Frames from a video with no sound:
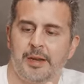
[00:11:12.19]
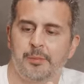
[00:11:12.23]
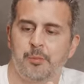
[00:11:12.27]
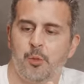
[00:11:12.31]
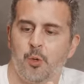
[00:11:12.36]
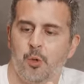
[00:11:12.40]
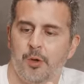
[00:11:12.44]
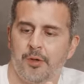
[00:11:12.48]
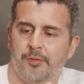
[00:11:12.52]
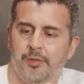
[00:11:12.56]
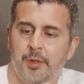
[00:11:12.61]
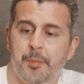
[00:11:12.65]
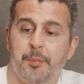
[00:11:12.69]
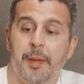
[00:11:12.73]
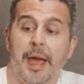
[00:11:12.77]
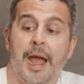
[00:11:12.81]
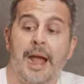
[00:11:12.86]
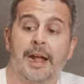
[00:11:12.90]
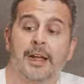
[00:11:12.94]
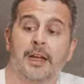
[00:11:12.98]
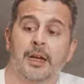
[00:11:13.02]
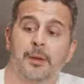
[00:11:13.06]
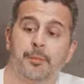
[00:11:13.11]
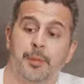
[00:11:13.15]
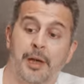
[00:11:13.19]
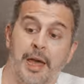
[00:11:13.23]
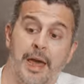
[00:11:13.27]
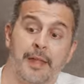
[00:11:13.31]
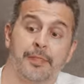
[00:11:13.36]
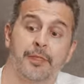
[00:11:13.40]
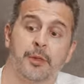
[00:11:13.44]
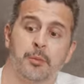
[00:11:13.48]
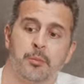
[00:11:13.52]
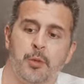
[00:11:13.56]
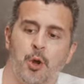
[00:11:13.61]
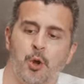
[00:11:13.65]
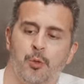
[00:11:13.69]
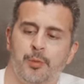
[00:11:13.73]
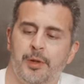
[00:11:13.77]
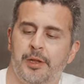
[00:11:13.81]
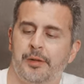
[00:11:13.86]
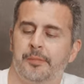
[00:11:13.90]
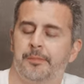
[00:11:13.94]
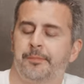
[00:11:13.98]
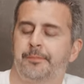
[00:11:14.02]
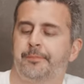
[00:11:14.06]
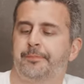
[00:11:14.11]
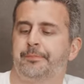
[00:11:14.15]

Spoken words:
of more of the backup at the moment.